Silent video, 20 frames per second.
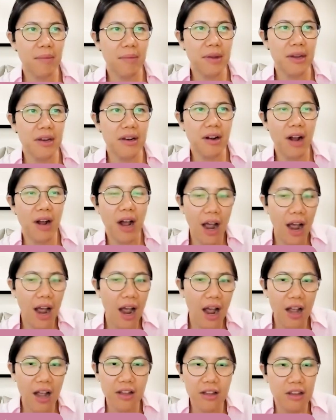mean,
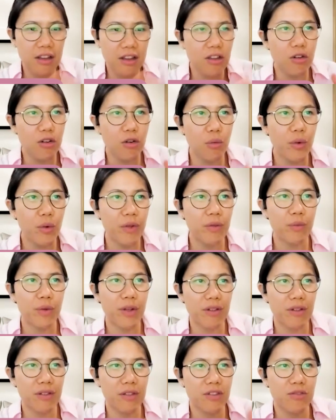
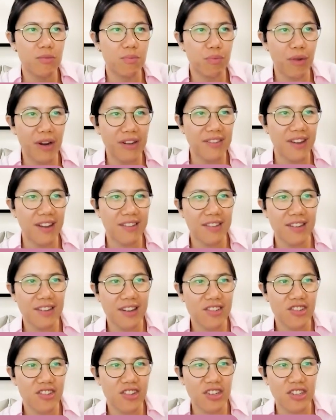with breast cancer
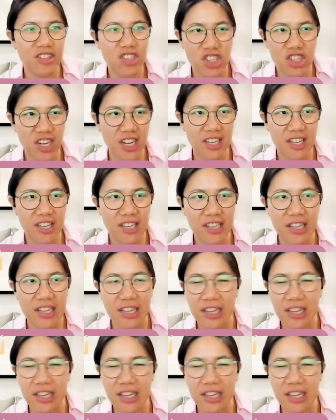that's genetically